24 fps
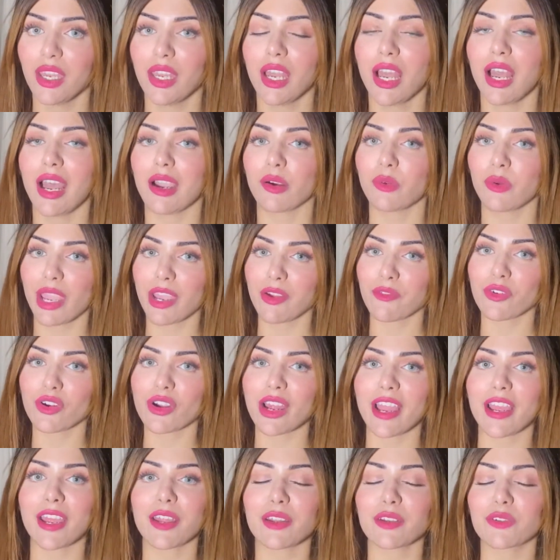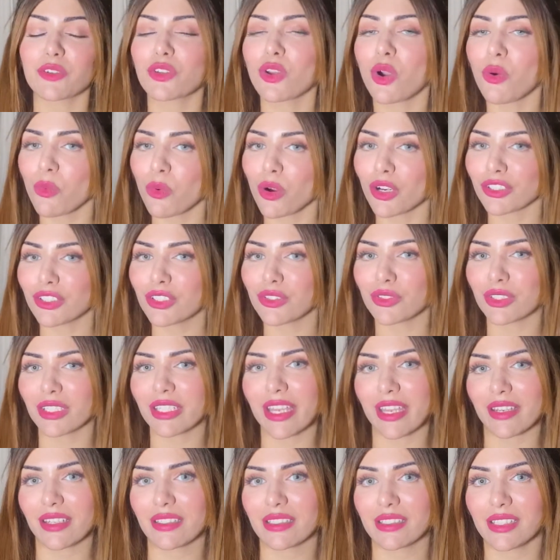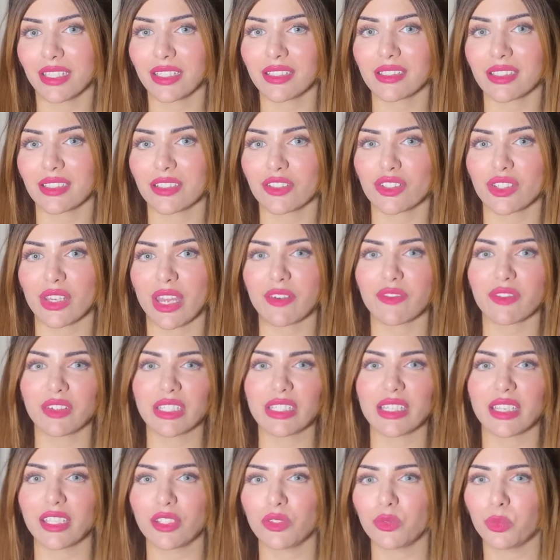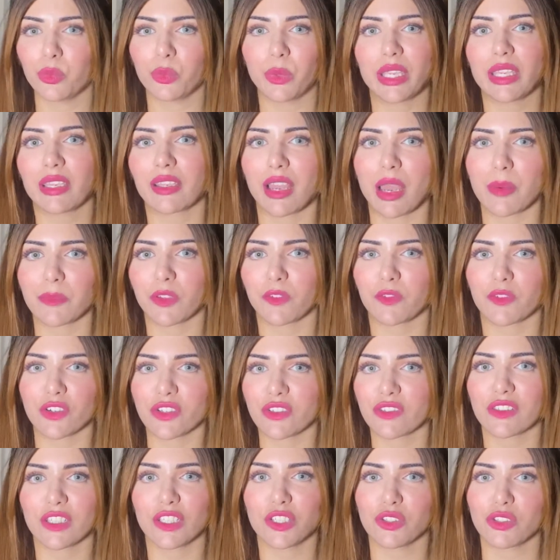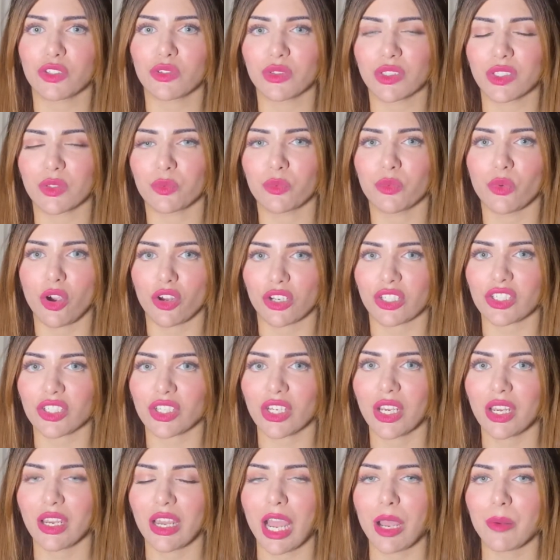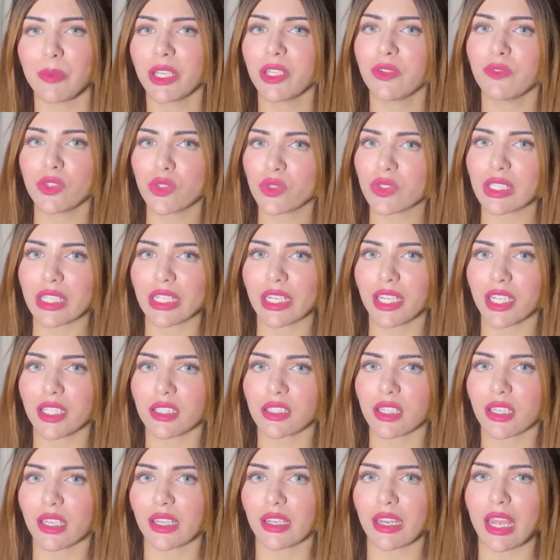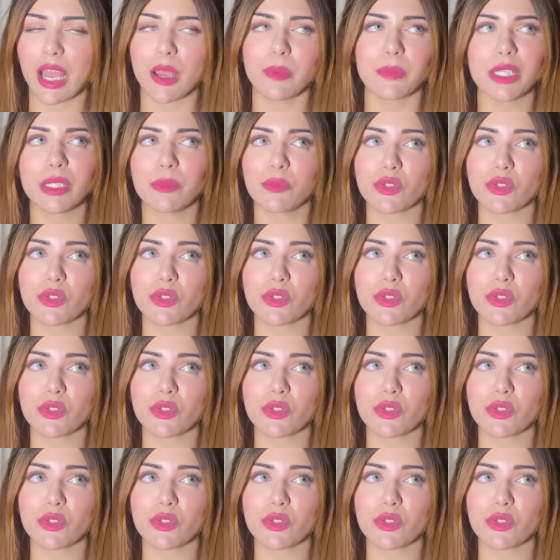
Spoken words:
However, I don't want you to get addicted, so every day you wake up, the first thing you do is watch how many views did I get today and how many more